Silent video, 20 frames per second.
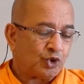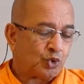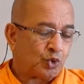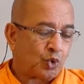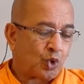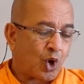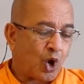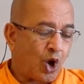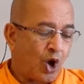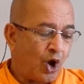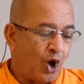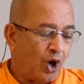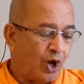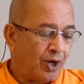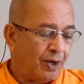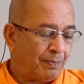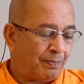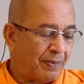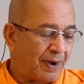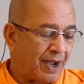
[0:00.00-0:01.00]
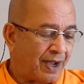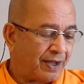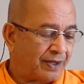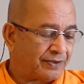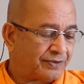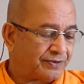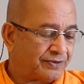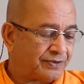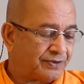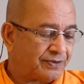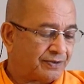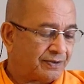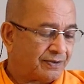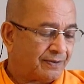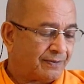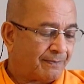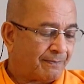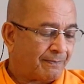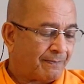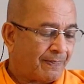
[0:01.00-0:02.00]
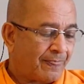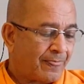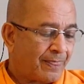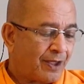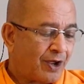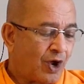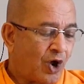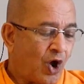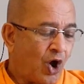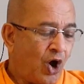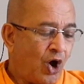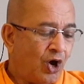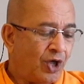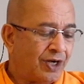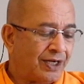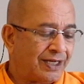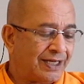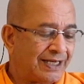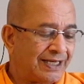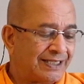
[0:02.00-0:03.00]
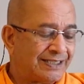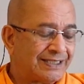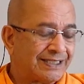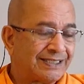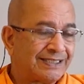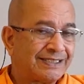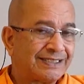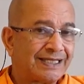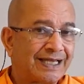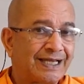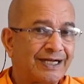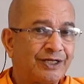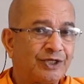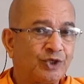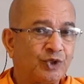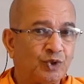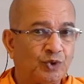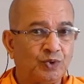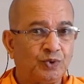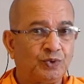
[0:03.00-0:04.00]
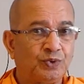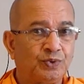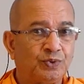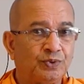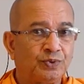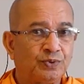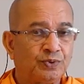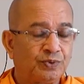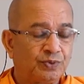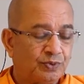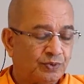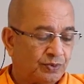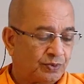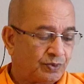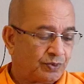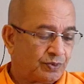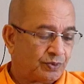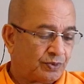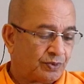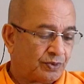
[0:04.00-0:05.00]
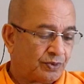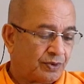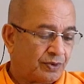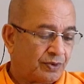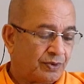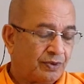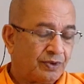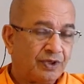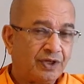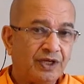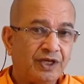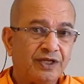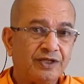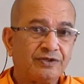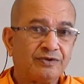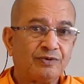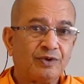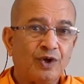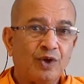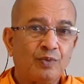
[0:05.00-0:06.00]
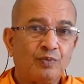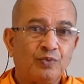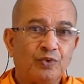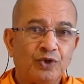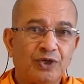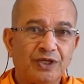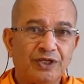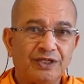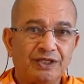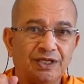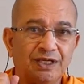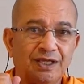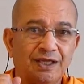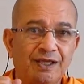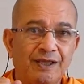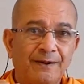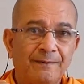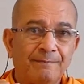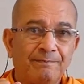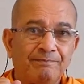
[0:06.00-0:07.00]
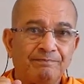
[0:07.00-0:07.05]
through all paths. All religions are true, is putting the